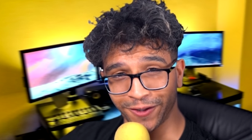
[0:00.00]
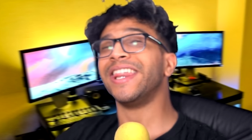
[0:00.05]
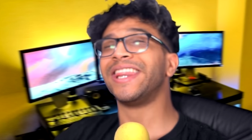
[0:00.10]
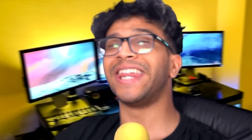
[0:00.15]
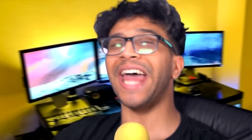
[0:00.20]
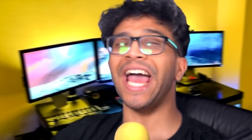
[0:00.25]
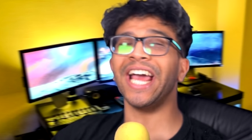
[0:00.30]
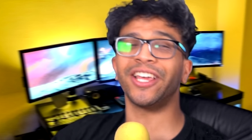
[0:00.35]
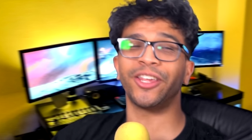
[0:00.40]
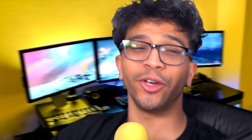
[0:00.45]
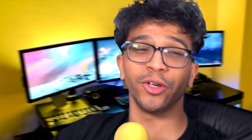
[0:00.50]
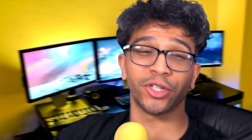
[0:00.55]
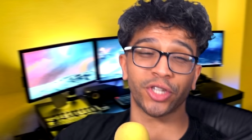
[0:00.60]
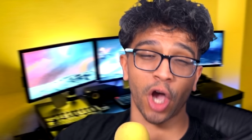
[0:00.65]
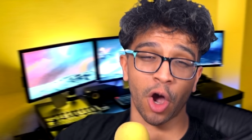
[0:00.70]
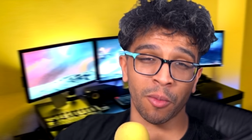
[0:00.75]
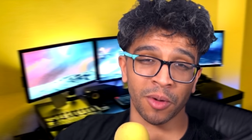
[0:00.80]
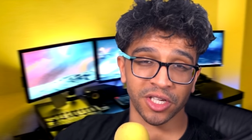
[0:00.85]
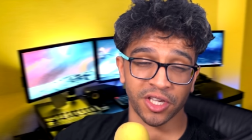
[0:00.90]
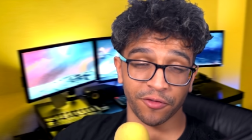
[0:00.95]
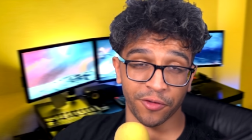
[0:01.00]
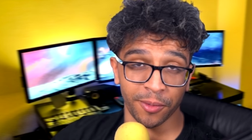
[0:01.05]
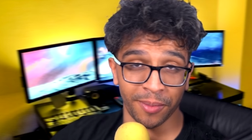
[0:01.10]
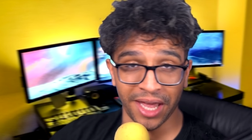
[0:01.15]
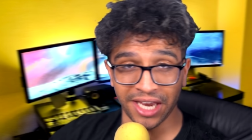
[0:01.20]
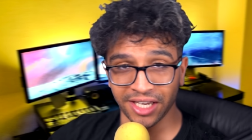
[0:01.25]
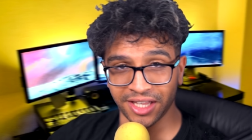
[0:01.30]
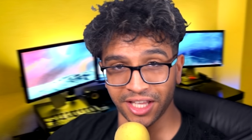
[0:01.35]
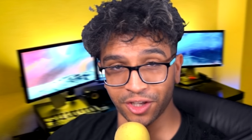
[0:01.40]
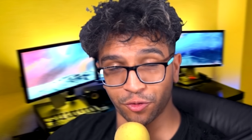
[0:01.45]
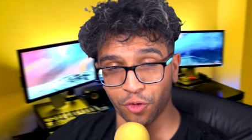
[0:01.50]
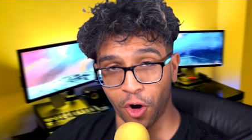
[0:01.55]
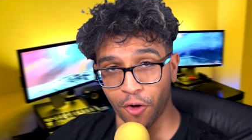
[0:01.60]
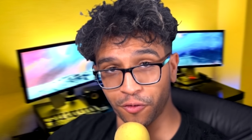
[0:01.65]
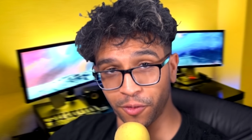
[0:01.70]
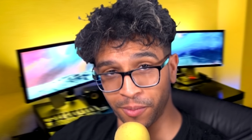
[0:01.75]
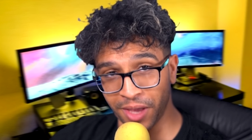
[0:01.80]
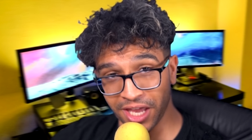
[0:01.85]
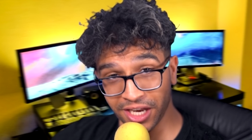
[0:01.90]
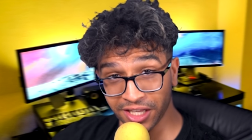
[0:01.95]
Thank you so much if you made it this far. If
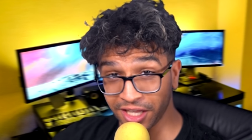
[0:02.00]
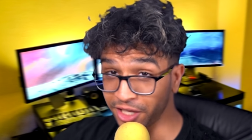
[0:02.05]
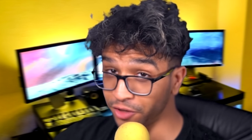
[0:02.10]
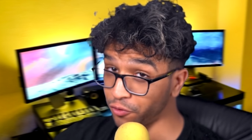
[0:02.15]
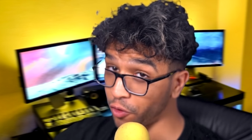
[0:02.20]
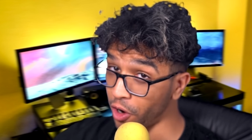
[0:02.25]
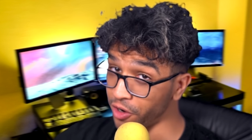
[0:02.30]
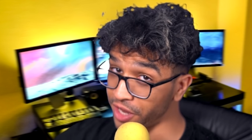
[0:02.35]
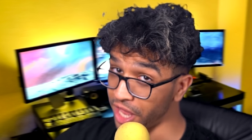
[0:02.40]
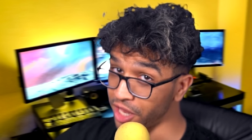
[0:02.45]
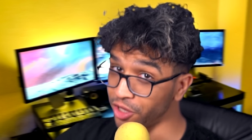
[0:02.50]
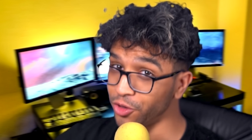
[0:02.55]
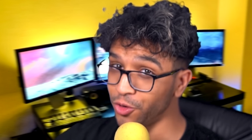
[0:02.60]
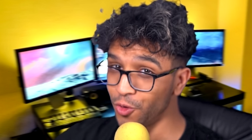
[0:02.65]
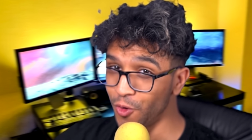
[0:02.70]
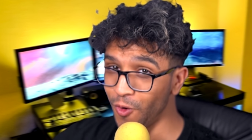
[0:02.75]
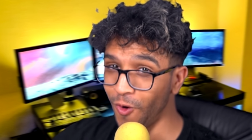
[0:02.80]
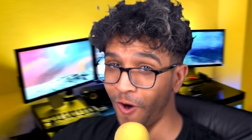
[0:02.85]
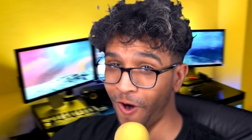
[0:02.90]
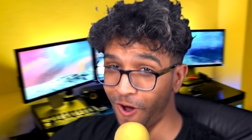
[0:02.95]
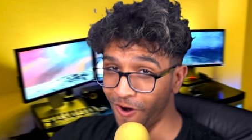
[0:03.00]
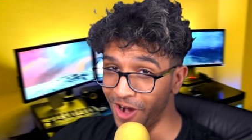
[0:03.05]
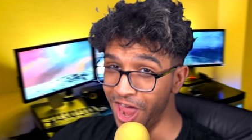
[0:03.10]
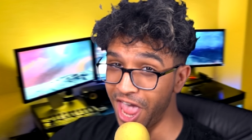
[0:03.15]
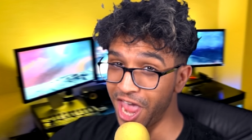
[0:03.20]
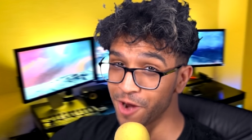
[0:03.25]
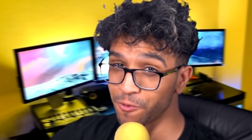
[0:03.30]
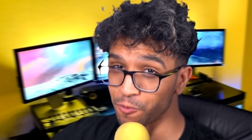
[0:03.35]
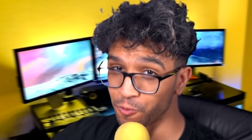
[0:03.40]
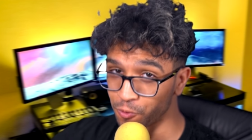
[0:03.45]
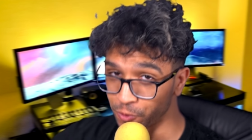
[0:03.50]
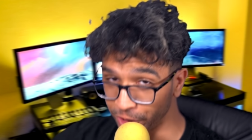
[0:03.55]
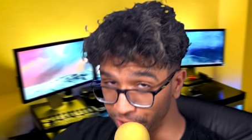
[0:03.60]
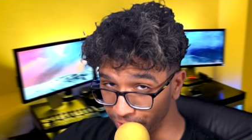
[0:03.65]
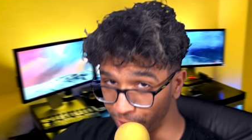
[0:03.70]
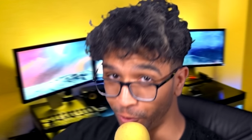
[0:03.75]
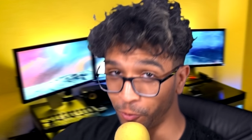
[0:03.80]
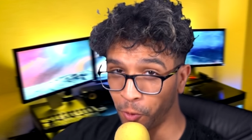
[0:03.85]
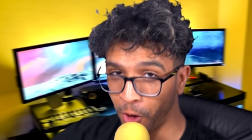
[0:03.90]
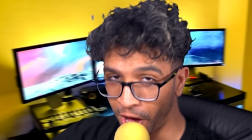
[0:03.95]
you made it this far, then you are a
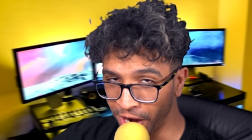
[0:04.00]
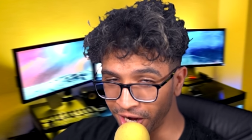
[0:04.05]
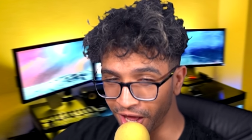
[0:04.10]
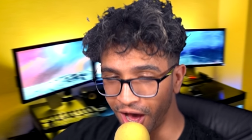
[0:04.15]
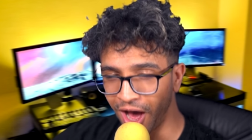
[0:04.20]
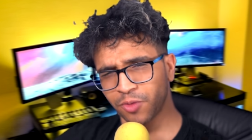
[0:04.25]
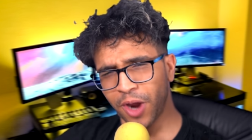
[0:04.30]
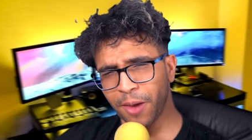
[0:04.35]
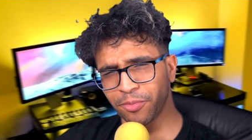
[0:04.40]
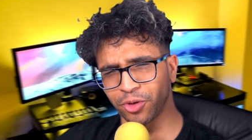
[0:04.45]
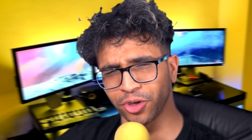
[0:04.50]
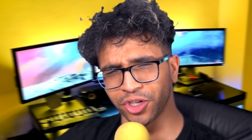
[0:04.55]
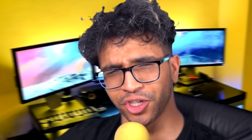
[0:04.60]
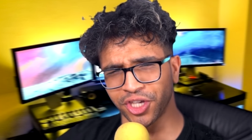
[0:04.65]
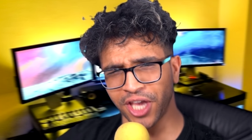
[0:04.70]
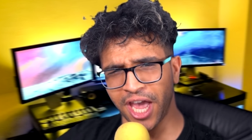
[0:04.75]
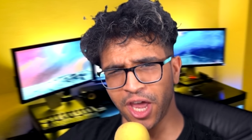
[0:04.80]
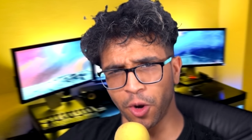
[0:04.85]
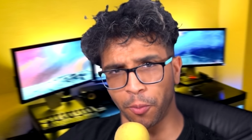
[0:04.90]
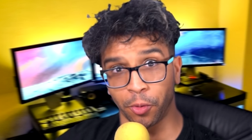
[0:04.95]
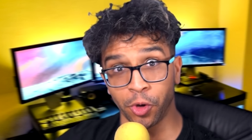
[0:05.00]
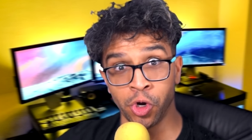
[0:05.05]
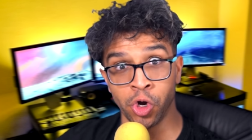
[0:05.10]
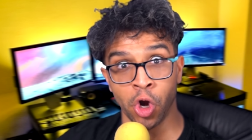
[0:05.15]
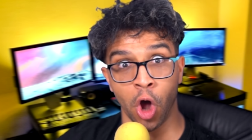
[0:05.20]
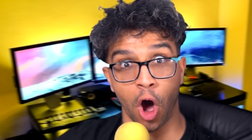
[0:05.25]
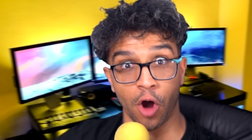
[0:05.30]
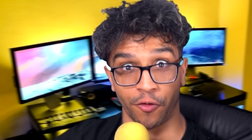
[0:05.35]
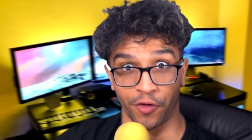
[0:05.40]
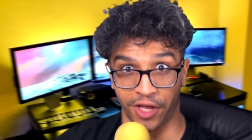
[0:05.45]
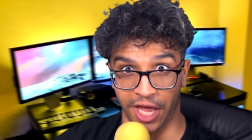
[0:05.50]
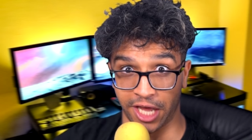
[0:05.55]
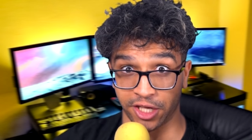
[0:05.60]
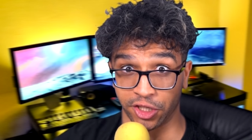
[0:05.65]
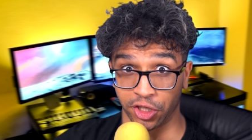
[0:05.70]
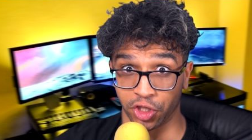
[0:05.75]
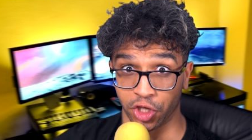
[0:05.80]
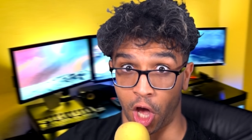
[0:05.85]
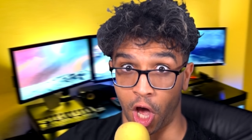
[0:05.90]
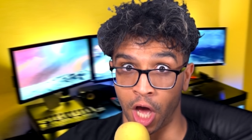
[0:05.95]
real one. Subscribe to this channel, put
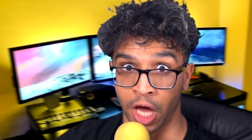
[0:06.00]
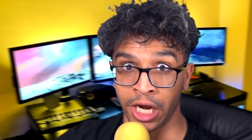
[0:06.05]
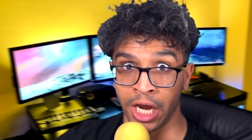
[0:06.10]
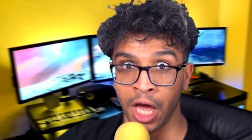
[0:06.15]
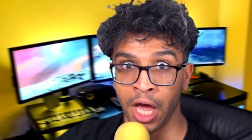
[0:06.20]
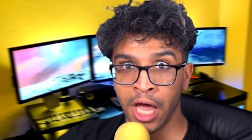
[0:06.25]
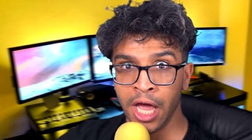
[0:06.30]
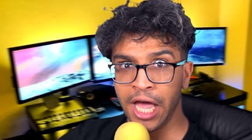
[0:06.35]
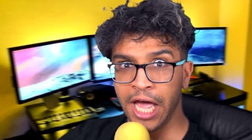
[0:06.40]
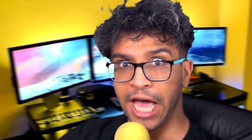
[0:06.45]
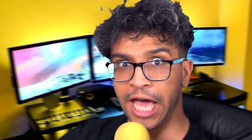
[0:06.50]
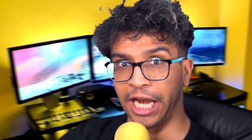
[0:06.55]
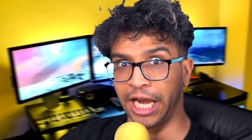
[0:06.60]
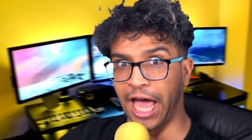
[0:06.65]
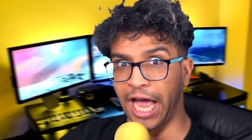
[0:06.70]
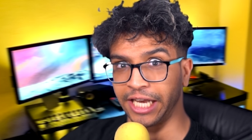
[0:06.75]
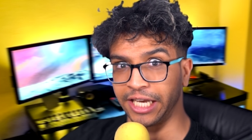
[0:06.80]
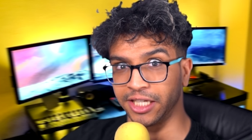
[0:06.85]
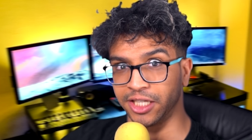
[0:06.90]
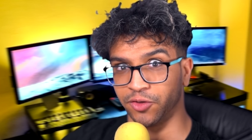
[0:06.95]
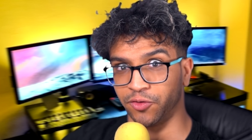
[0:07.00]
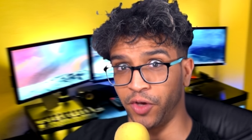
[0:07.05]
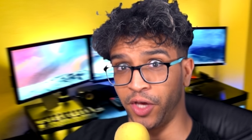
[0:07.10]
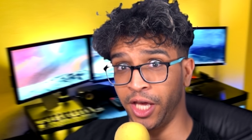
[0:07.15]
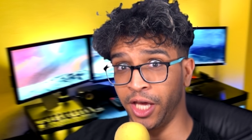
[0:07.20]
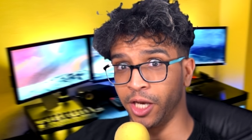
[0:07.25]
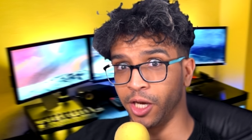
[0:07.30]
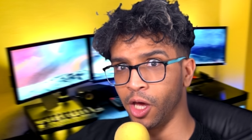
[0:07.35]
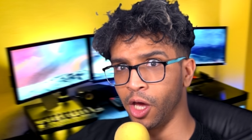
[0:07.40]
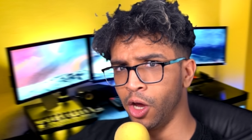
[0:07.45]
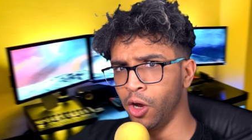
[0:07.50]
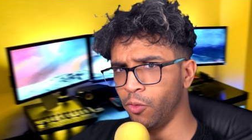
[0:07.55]
notifications on, and like this video.